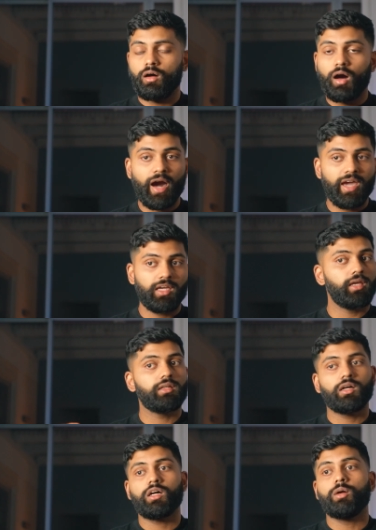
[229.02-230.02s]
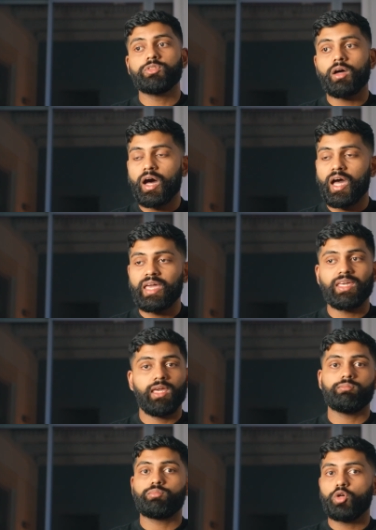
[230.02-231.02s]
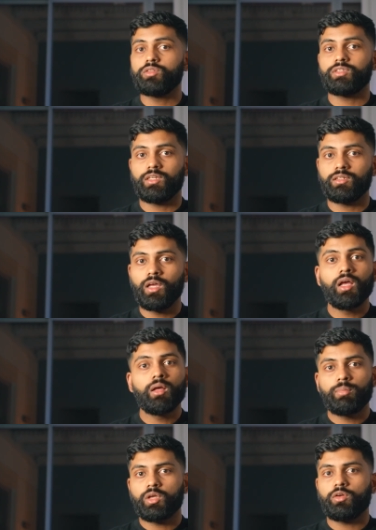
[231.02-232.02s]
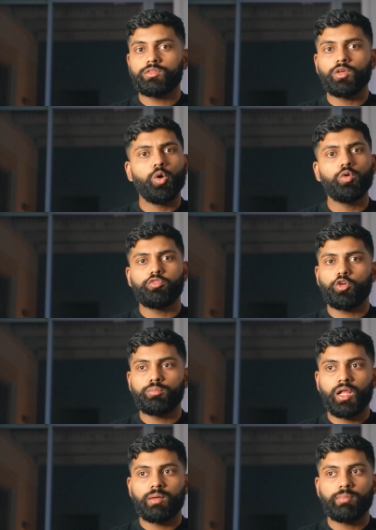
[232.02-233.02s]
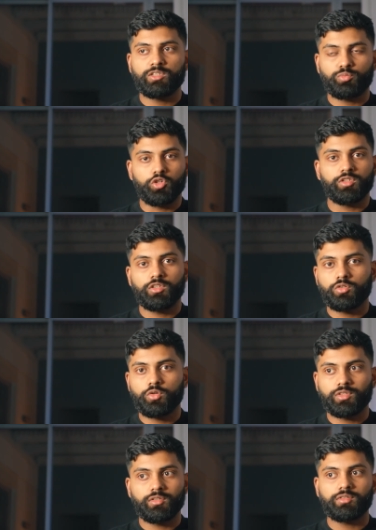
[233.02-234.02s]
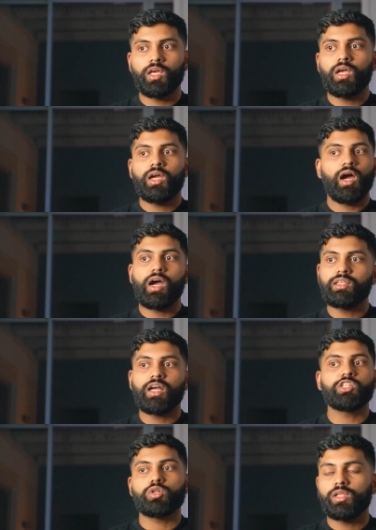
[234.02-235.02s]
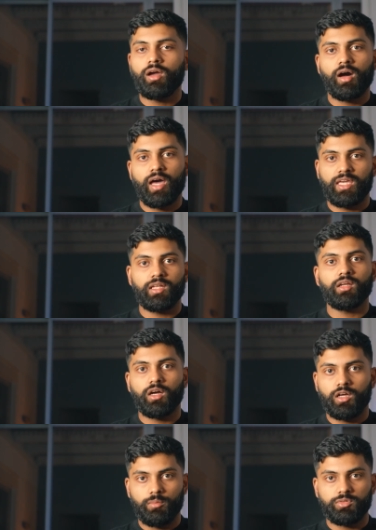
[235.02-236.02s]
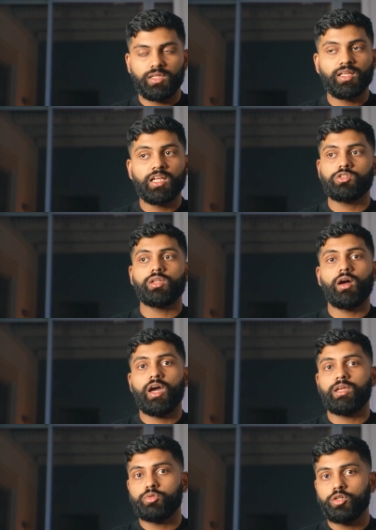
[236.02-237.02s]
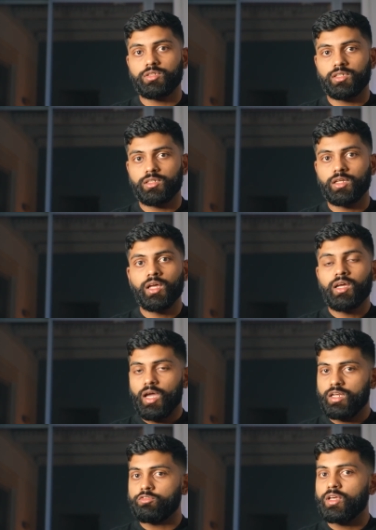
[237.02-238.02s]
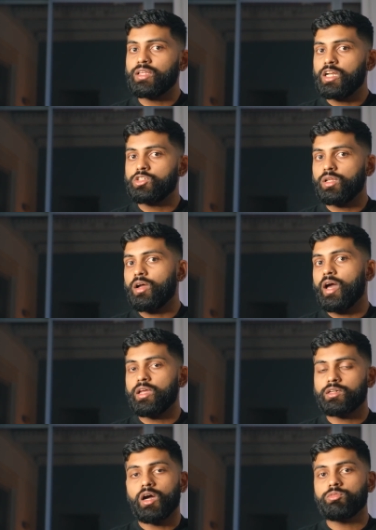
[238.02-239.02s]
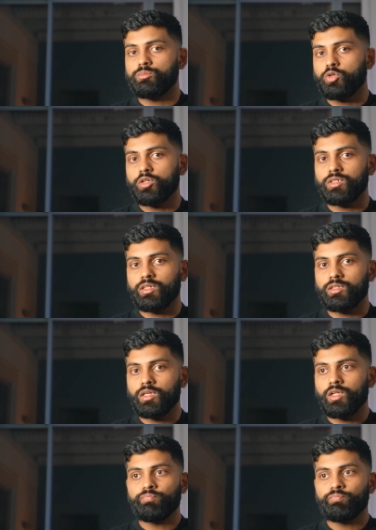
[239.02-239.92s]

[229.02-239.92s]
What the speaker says: high in carbs, high in protein, because whole food plant-based protein sources are naturally high in carbs and naturally high in protein. And if they're naturally high in carbs and protein,